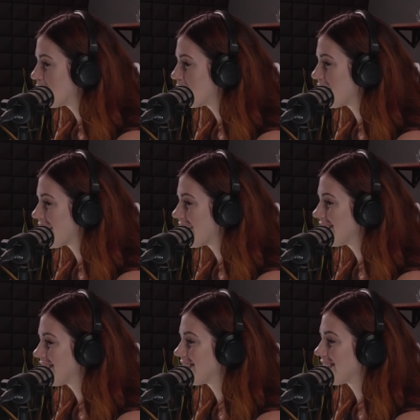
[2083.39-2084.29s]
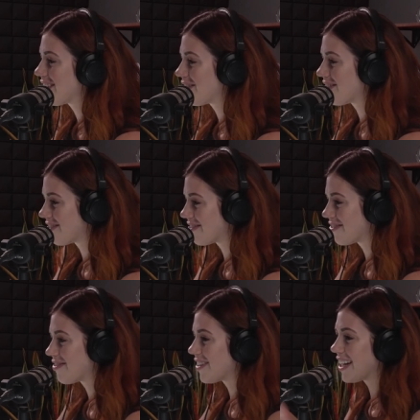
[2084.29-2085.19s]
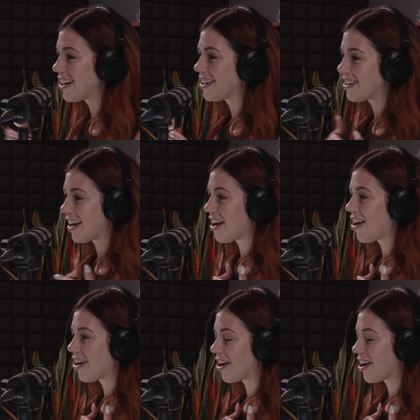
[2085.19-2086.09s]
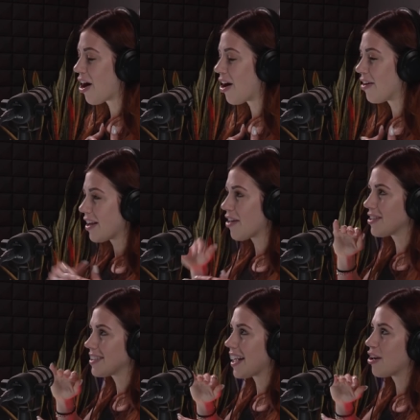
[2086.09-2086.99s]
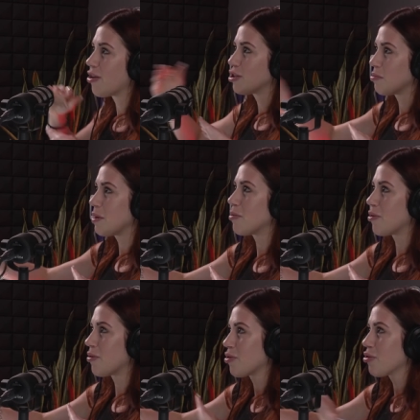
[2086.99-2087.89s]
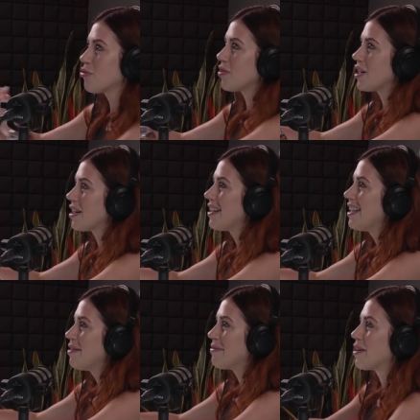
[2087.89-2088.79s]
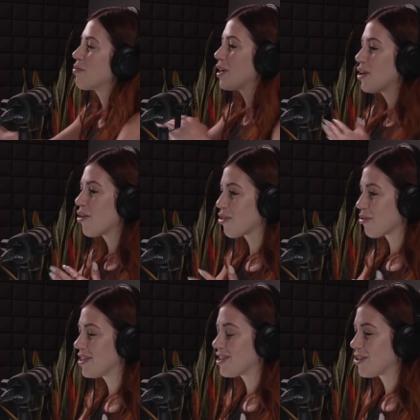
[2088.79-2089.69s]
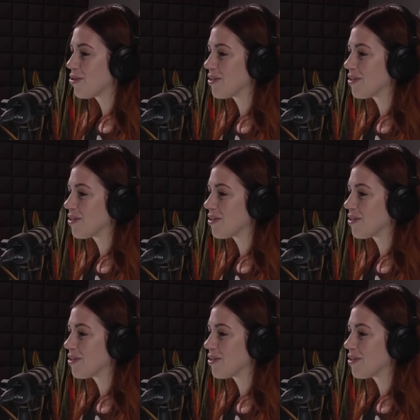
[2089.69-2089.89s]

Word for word: Because you know we are on the other side coaching people through fear, but we go through it too.